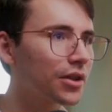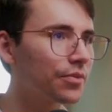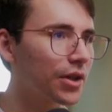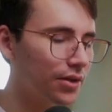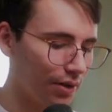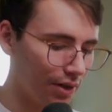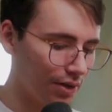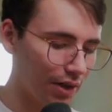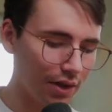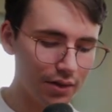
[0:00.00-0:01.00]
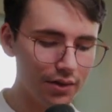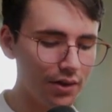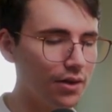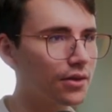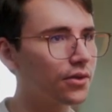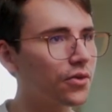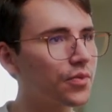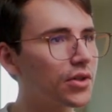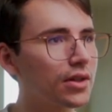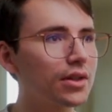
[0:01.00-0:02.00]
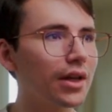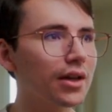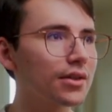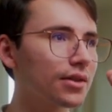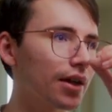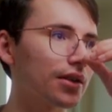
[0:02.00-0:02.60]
let's make sure to change the description text